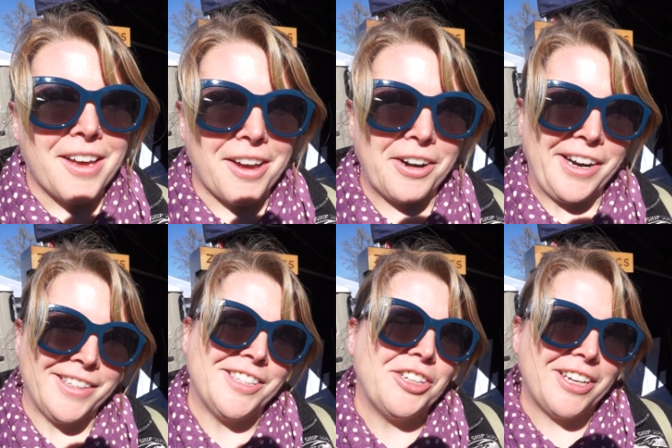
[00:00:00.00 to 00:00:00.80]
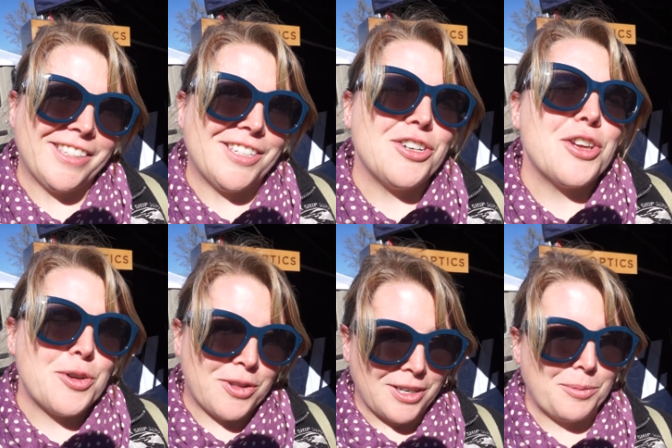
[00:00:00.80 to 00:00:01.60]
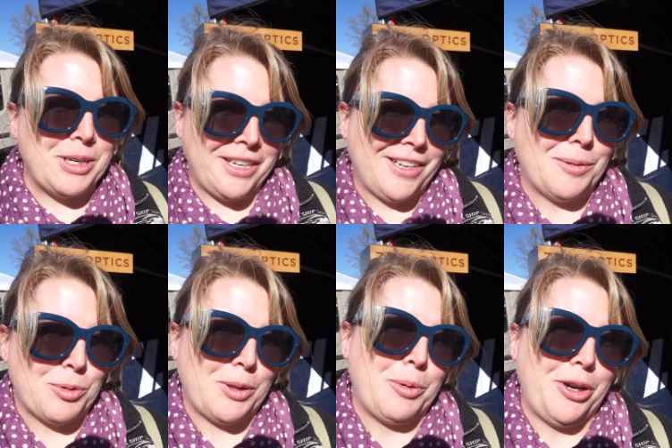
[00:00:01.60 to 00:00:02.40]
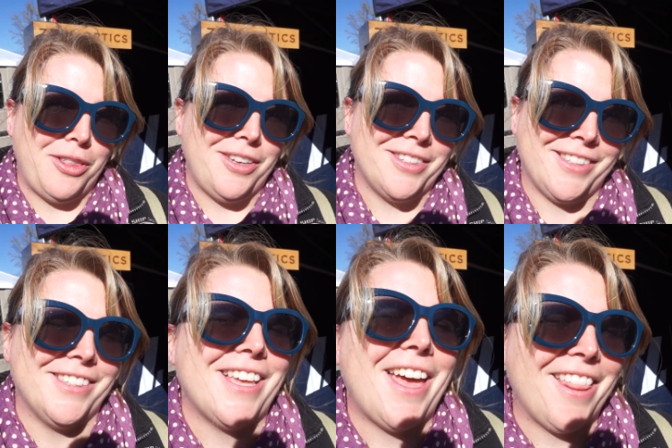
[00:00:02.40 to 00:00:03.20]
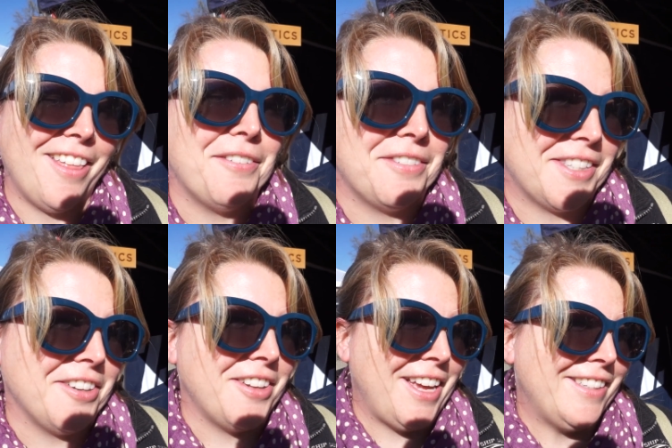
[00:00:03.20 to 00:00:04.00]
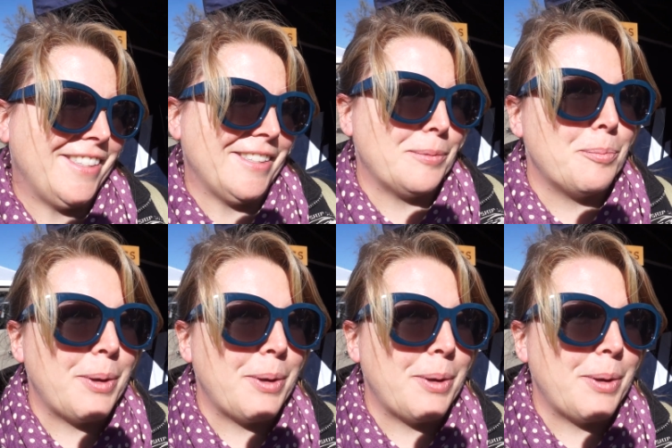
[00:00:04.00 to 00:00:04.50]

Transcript: Alright, so you guys know that I'm going to end up with a pair of these because I love sunglasses,